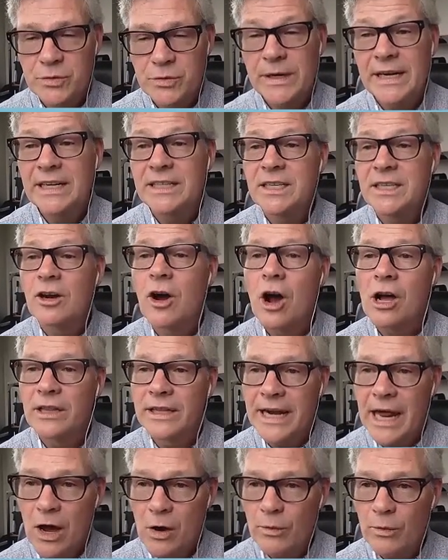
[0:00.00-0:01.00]
We need to call it
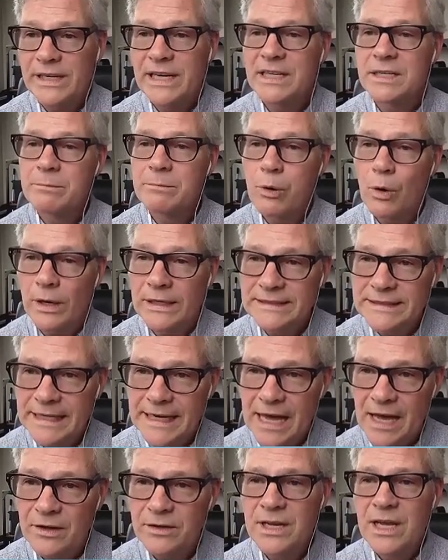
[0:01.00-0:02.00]
out. We need to point it
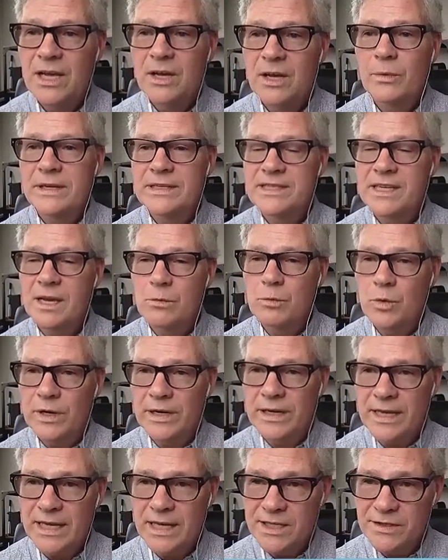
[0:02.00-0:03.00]
out. When
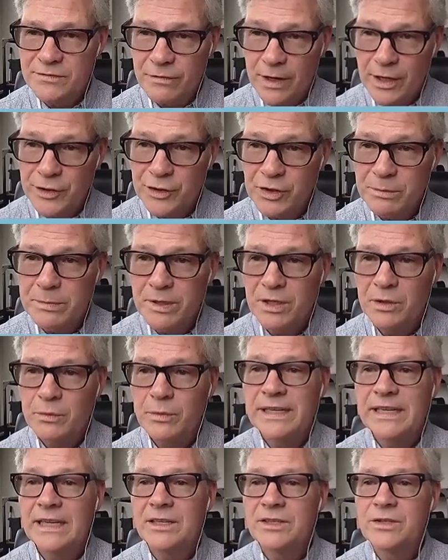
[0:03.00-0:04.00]
someone is vulnerable, we
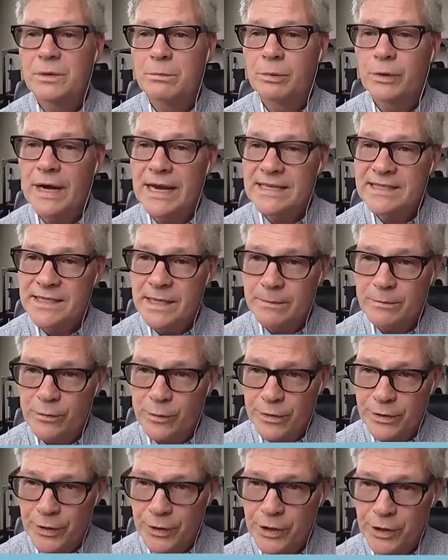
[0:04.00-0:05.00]
need to praise them for
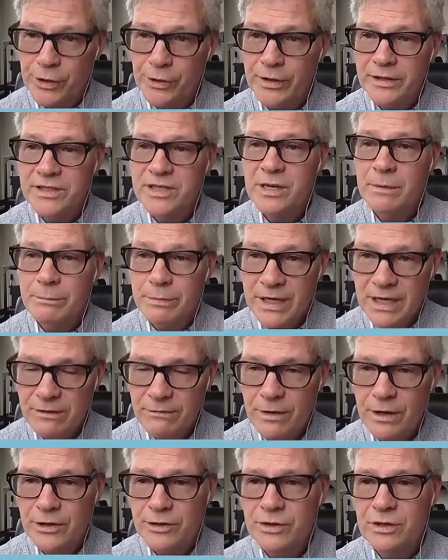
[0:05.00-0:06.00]
their courage to be
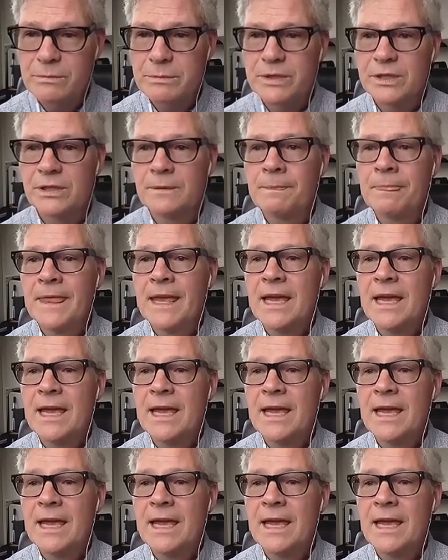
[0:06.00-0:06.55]
vulnerable.